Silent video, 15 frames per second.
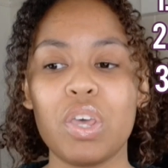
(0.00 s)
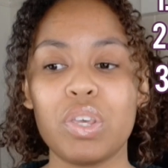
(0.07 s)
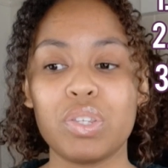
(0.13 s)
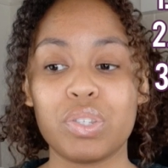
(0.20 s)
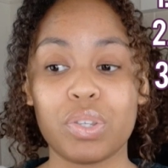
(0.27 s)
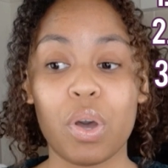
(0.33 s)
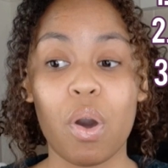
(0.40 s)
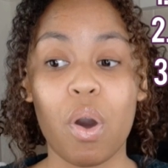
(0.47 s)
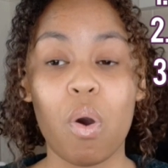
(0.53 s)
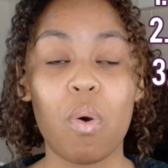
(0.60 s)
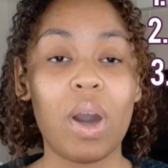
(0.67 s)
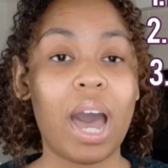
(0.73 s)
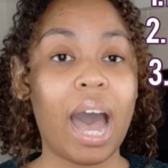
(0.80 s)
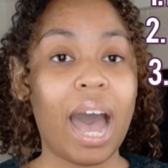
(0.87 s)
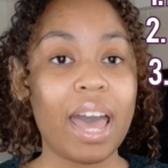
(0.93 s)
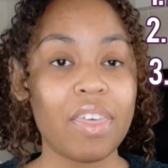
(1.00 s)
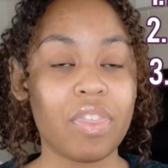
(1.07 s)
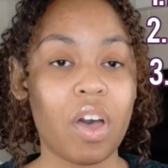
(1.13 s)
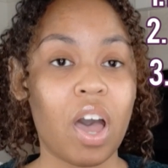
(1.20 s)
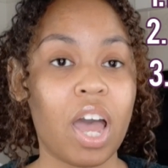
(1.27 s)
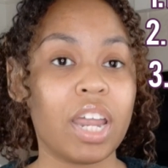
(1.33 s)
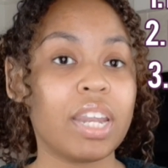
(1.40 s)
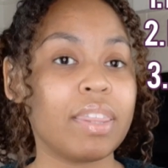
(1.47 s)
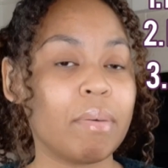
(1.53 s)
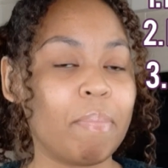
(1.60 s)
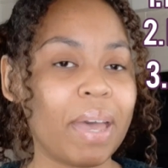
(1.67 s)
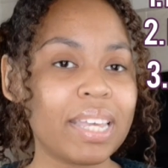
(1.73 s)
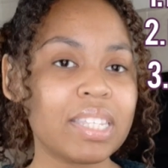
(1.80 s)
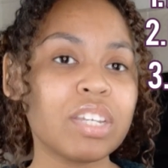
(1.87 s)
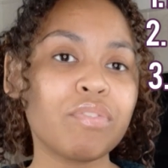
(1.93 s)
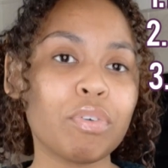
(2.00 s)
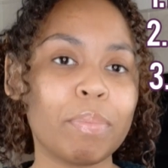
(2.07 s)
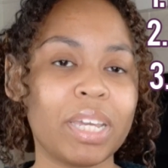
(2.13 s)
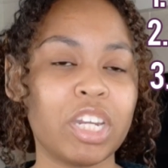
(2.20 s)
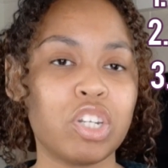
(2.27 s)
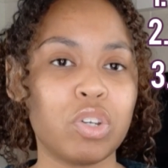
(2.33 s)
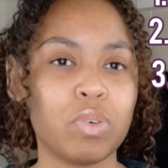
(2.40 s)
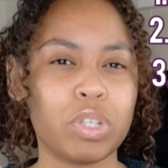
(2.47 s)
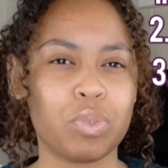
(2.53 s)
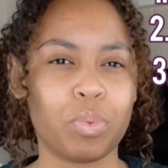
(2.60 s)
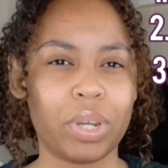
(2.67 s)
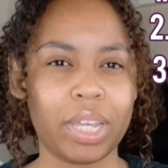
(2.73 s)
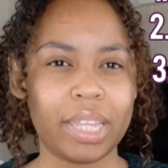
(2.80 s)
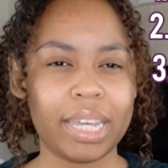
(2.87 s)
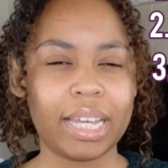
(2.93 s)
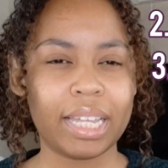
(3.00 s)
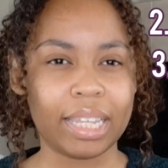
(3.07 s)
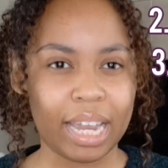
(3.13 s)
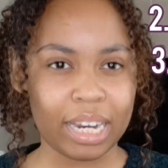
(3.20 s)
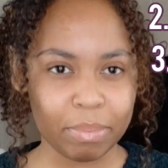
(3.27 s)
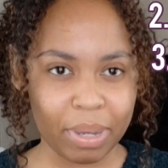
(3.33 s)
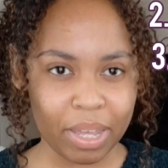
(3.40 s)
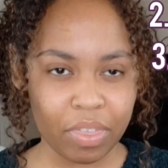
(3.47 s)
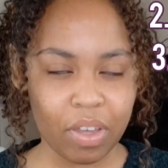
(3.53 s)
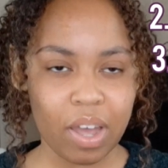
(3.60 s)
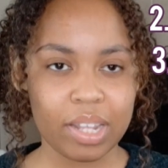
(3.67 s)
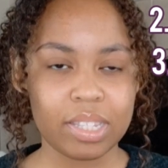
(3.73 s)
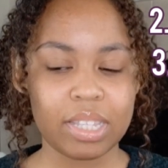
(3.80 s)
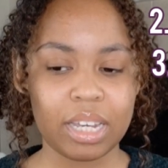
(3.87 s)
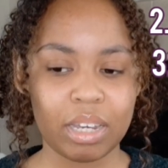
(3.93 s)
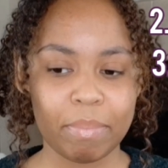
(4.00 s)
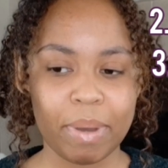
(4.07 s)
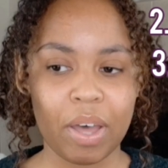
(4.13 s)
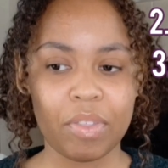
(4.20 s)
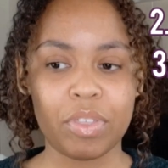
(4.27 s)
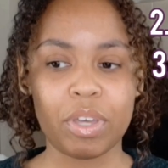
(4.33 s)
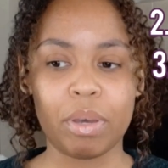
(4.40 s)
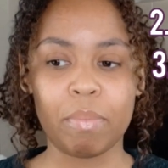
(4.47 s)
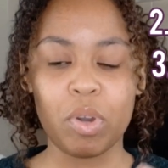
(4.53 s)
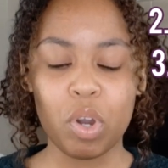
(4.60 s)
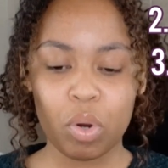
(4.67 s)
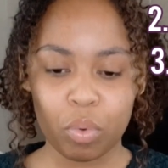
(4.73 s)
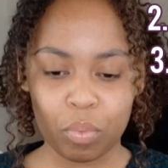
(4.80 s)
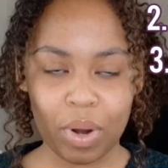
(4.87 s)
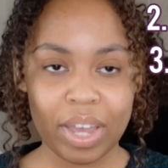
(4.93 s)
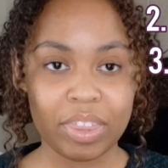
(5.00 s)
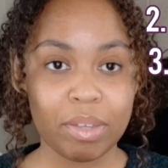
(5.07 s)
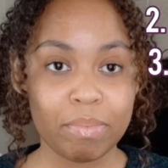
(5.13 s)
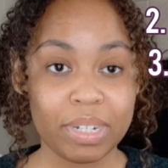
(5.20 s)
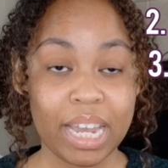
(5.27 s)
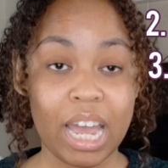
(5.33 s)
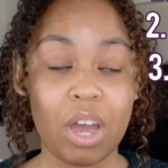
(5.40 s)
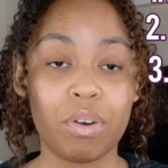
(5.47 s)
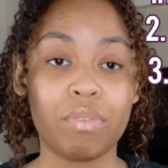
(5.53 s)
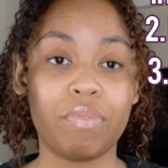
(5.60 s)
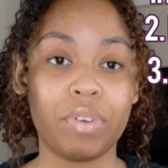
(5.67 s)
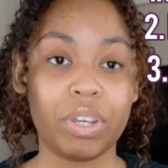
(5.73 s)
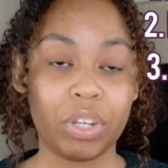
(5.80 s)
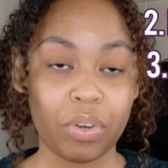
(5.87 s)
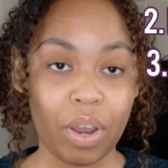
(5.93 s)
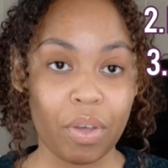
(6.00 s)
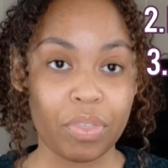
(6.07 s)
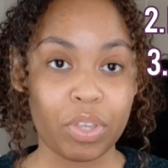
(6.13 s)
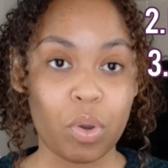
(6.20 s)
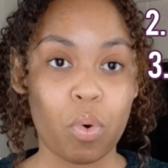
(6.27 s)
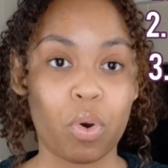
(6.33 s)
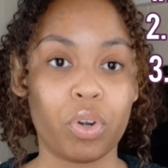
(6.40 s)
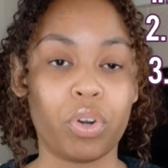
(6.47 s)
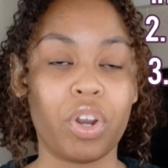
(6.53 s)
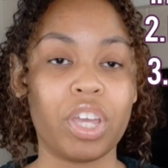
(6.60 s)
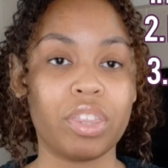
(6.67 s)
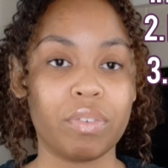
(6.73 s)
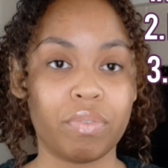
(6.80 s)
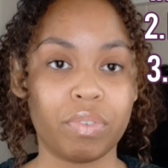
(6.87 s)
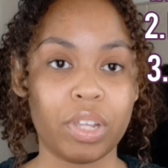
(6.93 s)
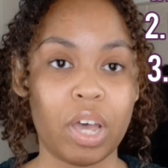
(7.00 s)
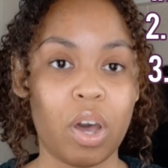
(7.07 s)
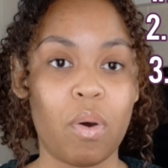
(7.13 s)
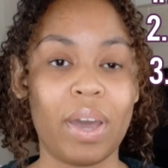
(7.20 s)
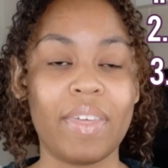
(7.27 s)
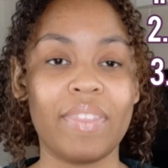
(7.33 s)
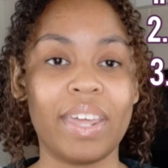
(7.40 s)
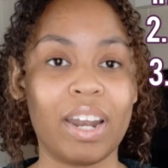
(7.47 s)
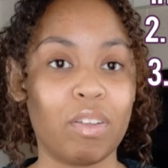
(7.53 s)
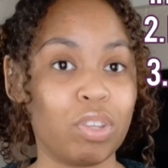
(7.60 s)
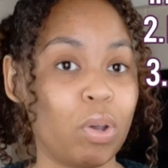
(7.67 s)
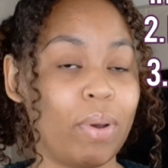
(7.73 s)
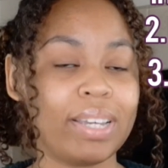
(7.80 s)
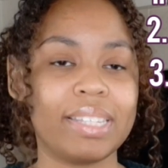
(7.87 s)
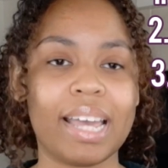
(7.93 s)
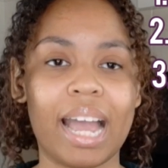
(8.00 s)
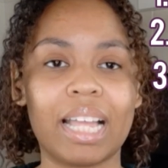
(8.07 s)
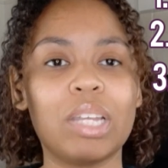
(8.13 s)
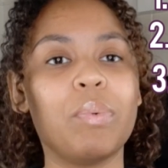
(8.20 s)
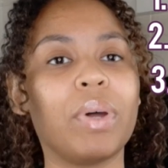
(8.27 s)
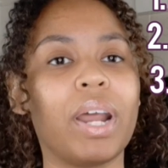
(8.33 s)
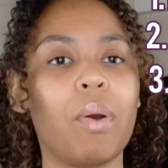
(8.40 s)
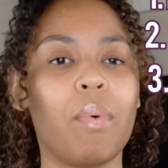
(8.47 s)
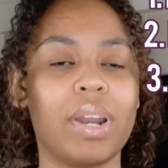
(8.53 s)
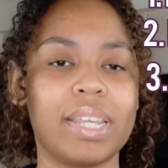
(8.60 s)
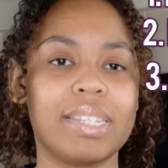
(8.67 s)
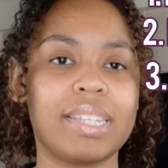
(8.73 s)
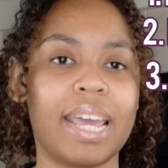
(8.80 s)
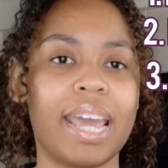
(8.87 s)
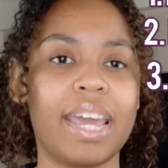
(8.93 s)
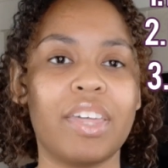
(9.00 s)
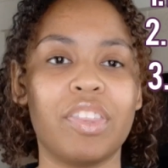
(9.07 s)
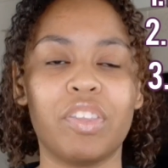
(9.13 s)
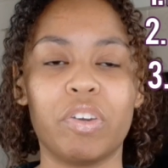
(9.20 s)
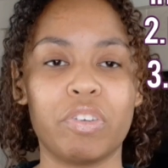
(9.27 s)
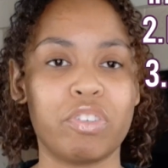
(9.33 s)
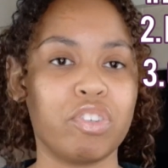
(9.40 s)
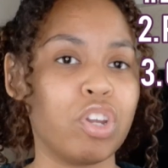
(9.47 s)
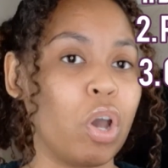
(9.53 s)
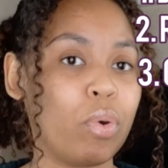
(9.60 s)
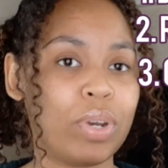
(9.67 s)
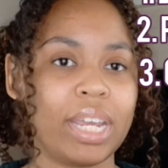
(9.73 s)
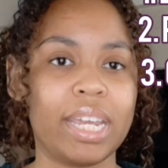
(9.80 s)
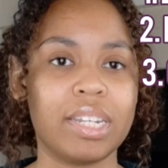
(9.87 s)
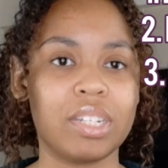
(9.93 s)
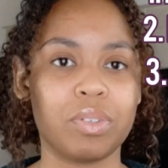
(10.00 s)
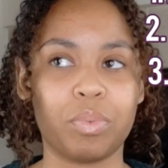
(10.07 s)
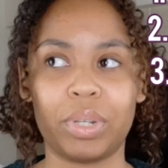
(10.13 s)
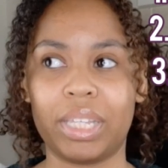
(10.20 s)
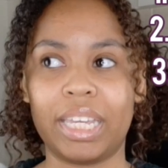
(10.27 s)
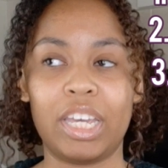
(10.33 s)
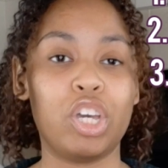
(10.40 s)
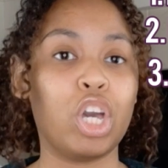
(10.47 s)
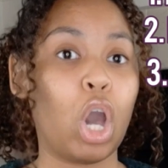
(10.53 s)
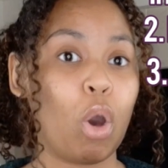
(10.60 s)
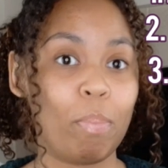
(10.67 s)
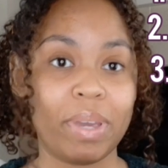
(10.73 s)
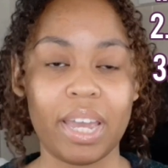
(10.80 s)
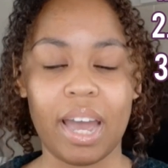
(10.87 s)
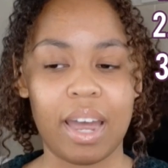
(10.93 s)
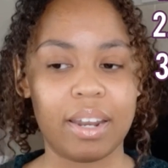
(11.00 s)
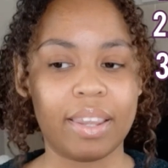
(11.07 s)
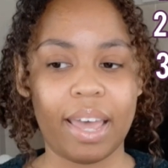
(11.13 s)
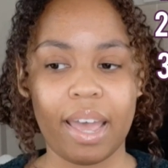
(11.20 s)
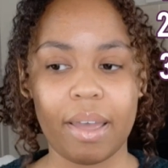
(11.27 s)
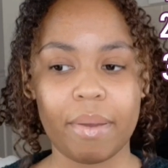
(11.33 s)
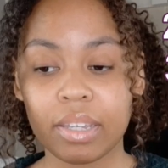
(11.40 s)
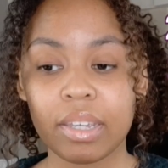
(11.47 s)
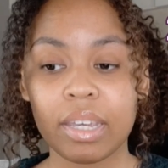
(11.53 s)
So I thought the best thing for me to do is really collect my thoughts, think about them, write them down, figure out the order and the flow, and then I'll know exactly what I want to say, and there's no need to really go beyond that.